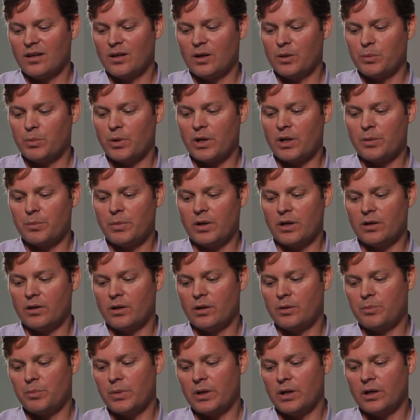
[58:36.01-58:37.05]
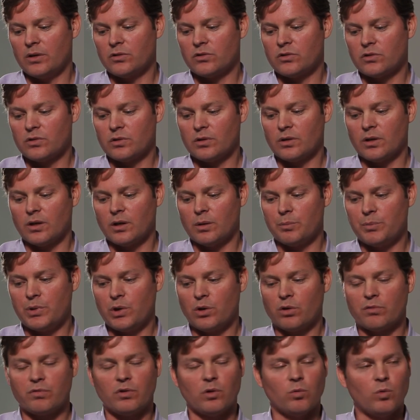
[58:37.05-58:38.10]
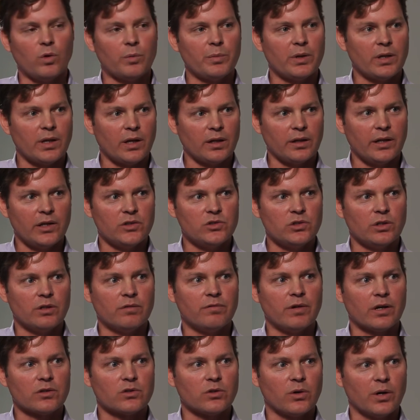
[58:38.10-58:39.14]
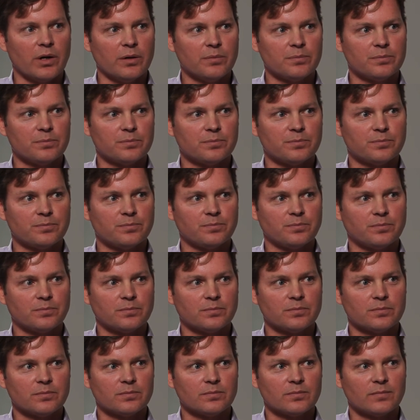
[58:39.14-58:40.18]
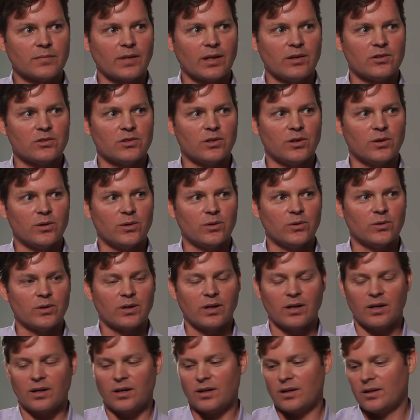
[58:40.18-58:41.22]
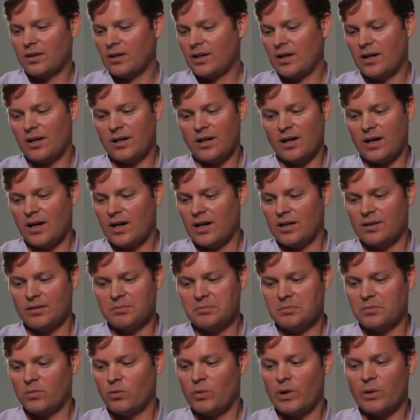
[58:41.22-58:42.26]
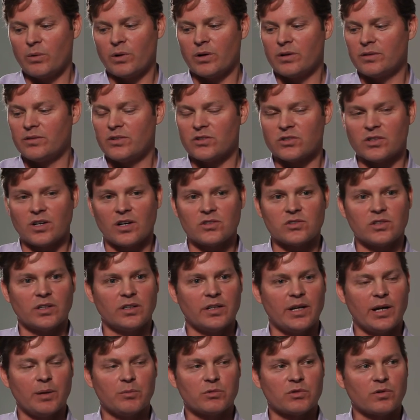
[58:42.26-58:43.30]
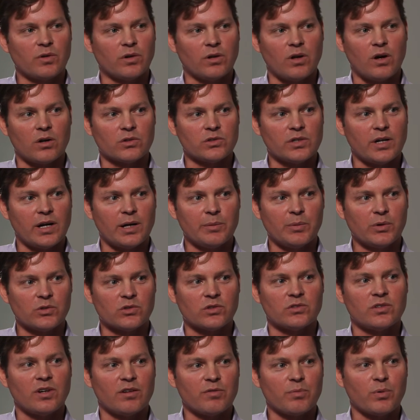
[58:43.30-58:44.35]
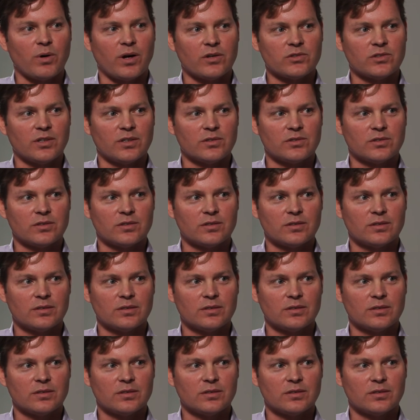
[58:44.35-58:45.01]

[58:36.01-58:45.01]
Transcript: but it, it, it means beautiful woman that leads you to victory. So we were discussing names for a long time. It was a tough process.